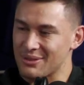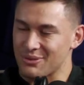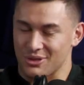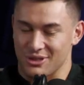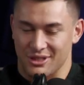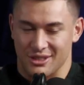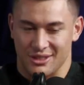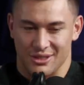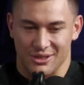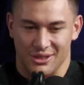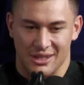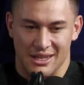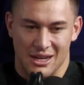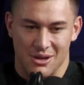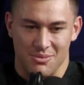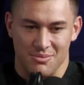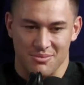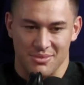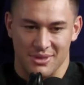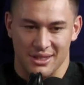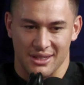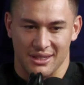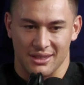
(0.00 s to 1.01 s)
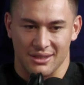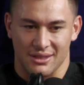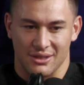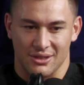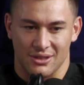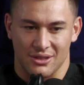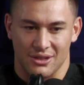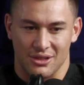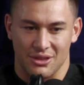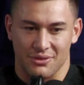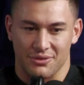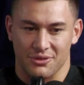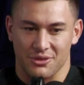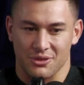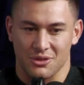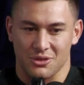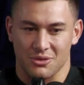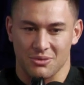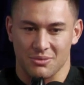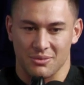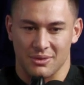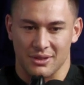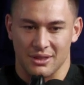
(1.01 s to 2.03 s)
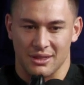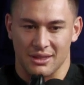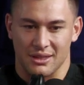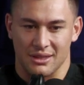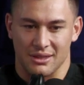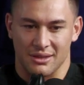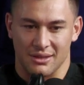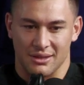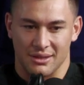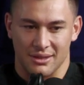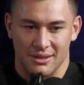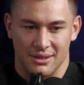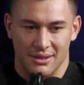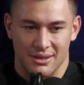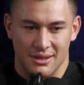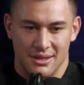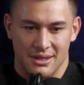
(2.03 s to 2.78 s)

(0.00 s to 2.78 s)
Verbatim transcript: which sort of help me on the field, and then